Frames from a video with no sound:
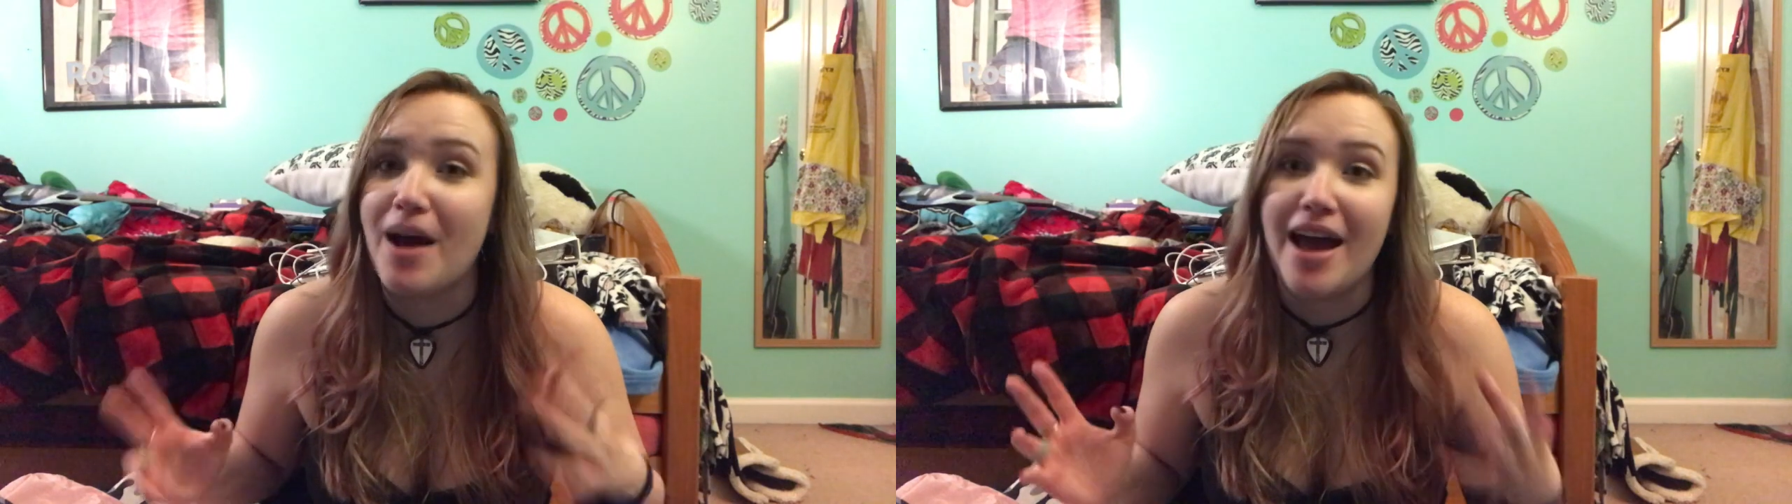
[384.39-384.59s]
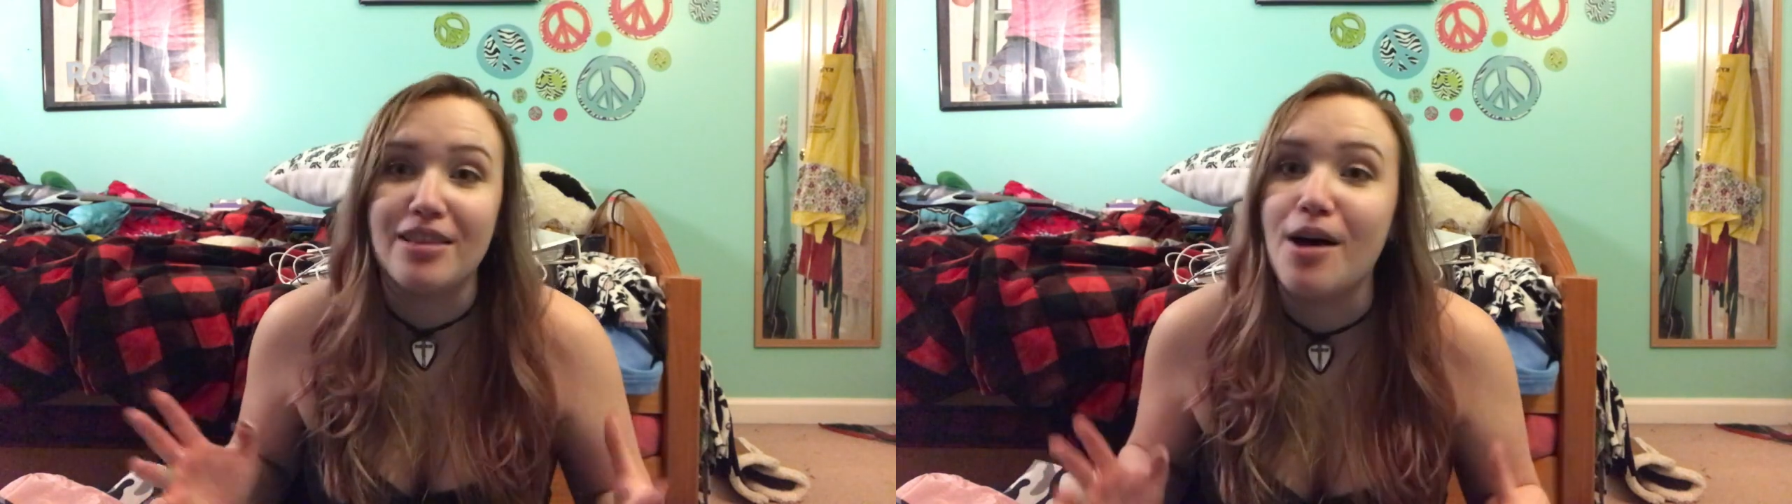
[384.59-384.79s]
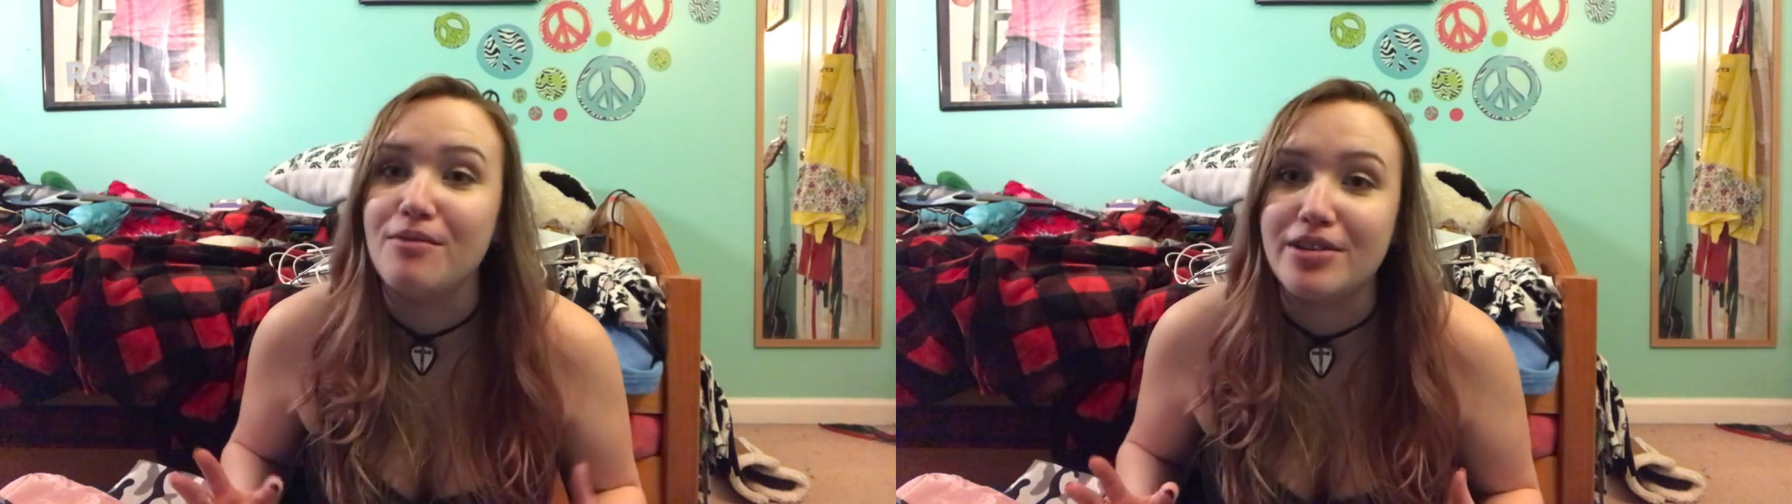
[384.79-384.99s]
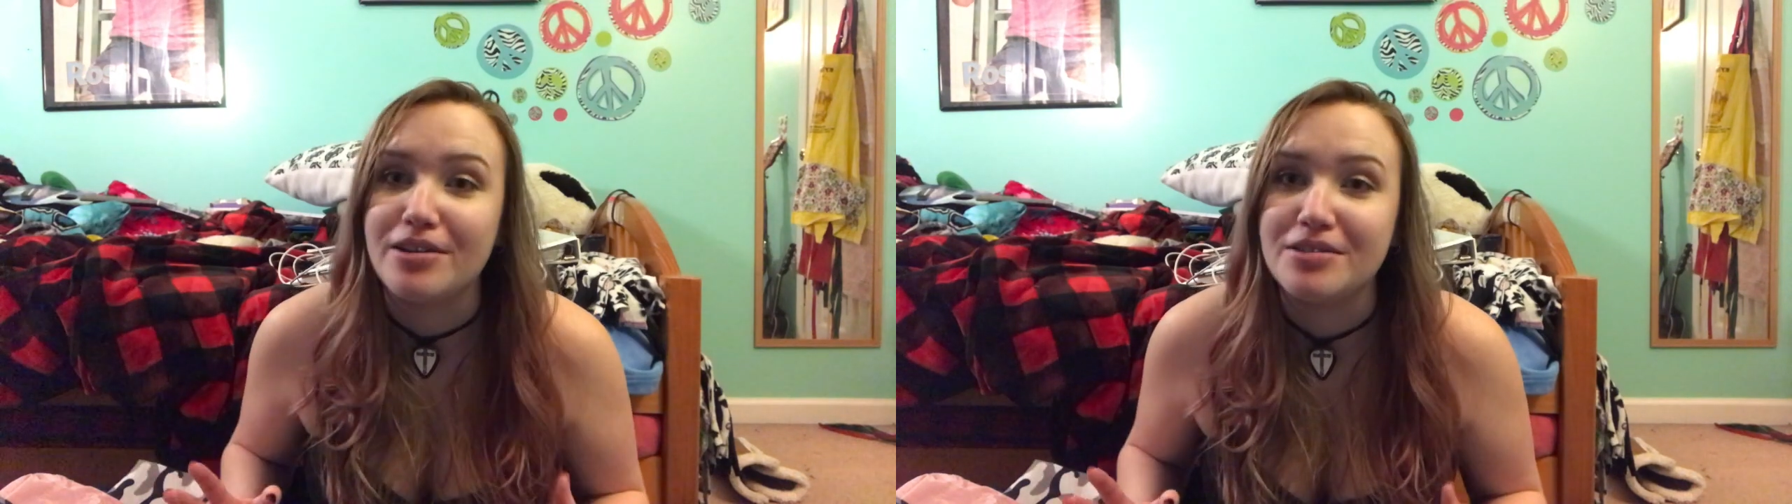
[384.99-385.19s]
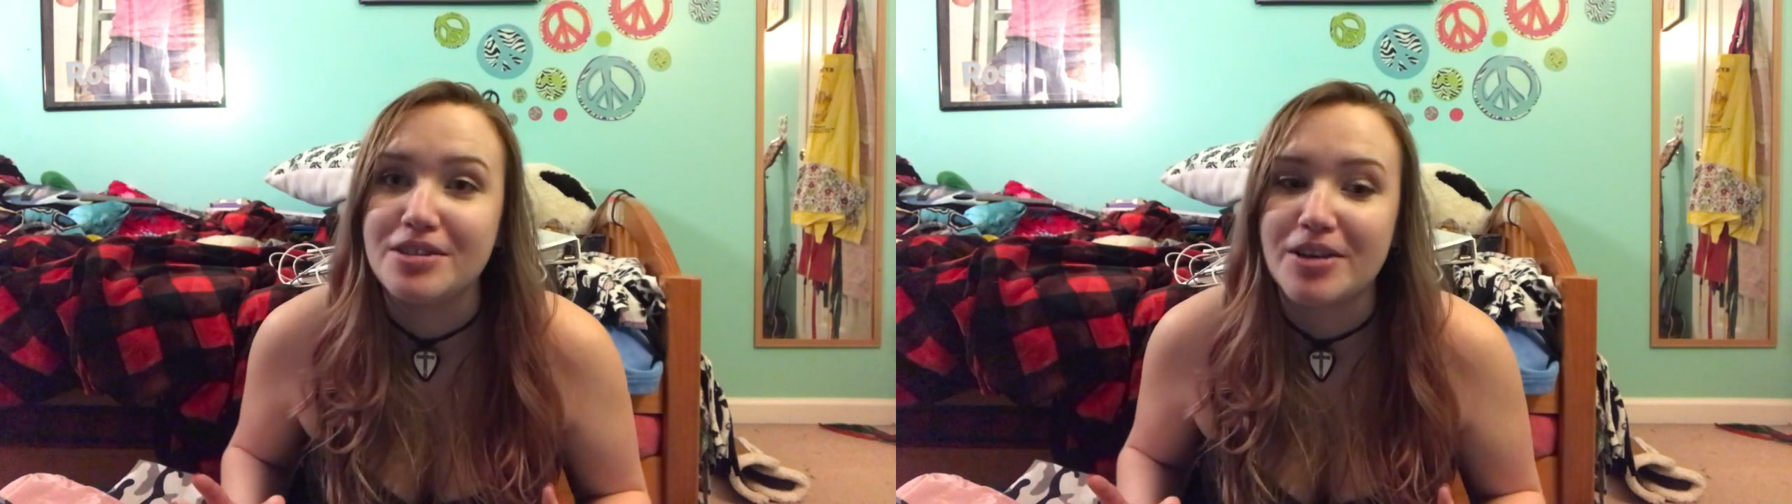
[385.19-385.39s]
I love
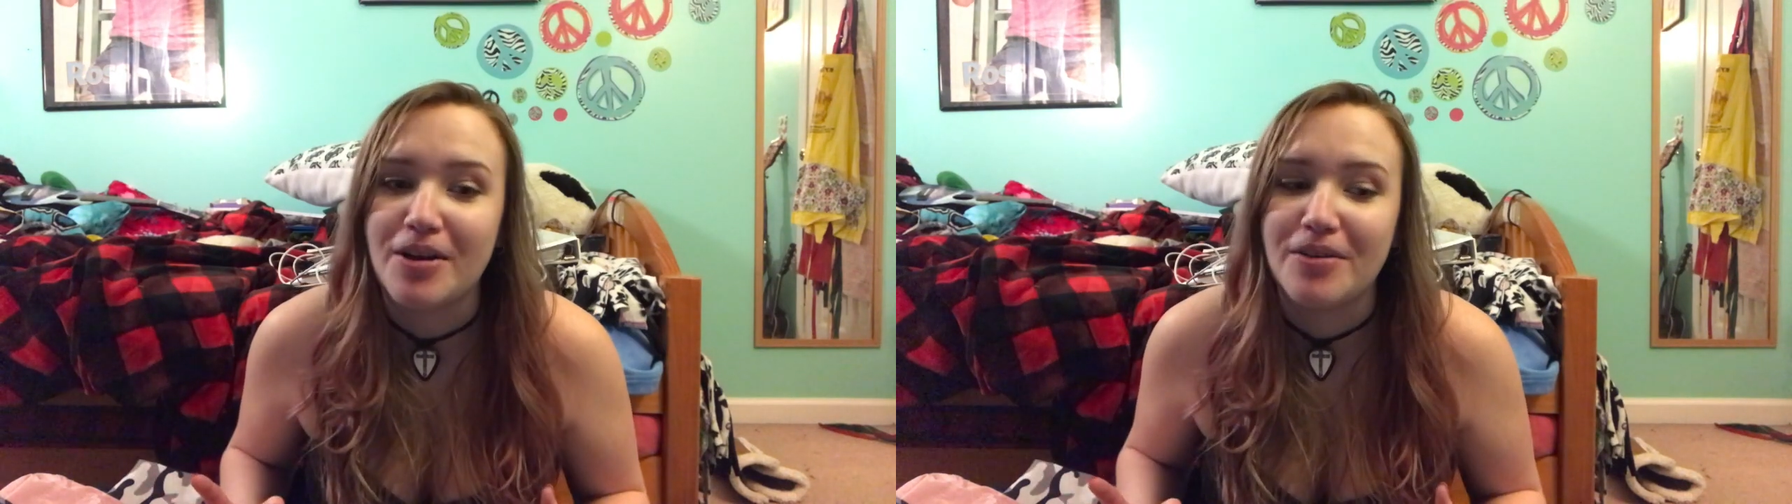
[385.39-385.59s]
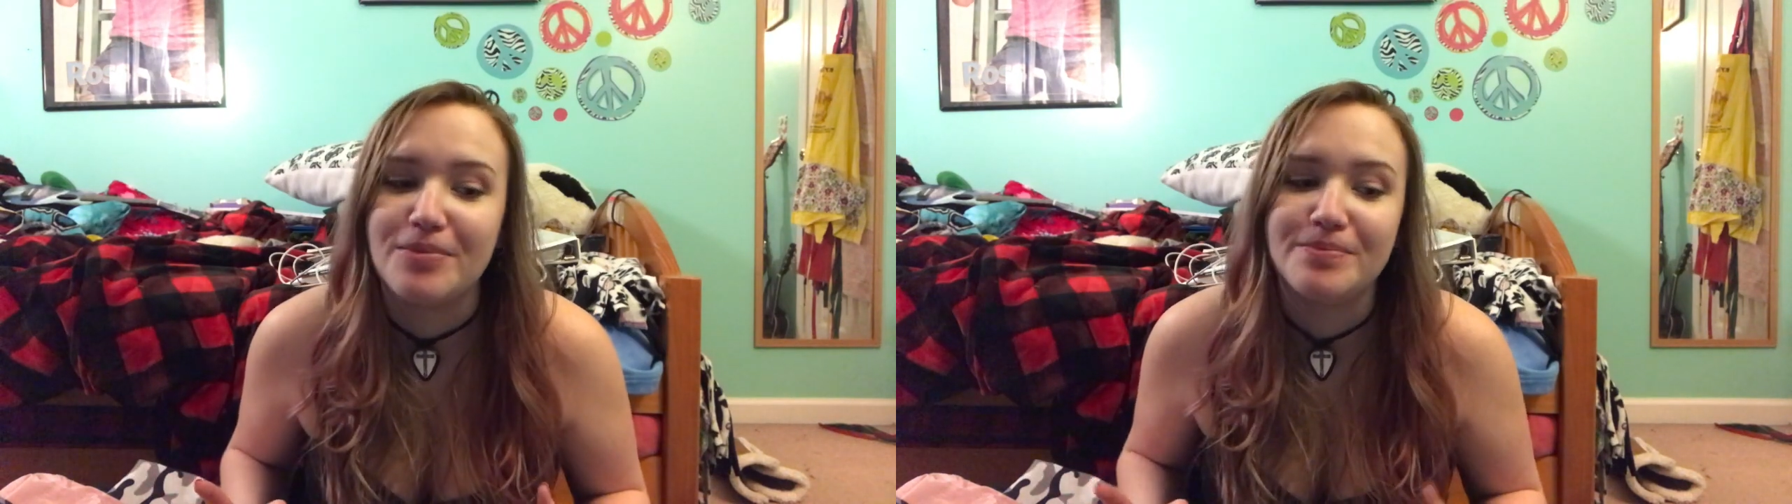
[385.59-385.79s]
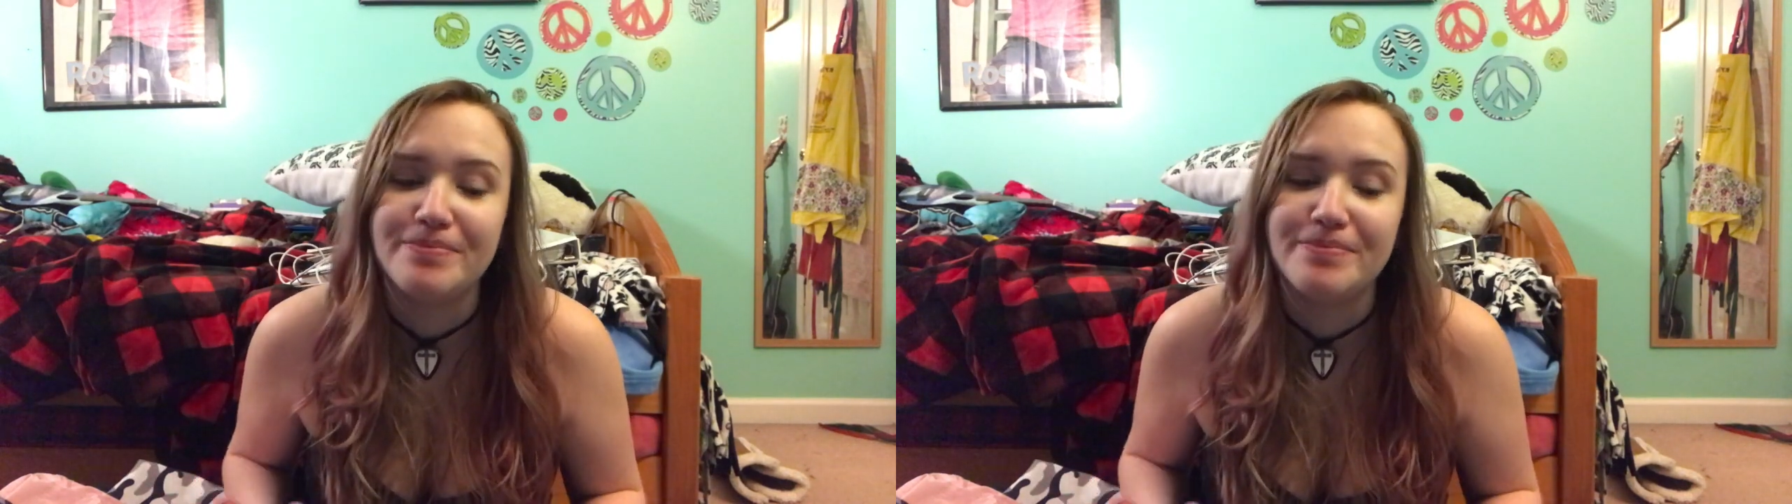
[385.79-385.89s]
those. So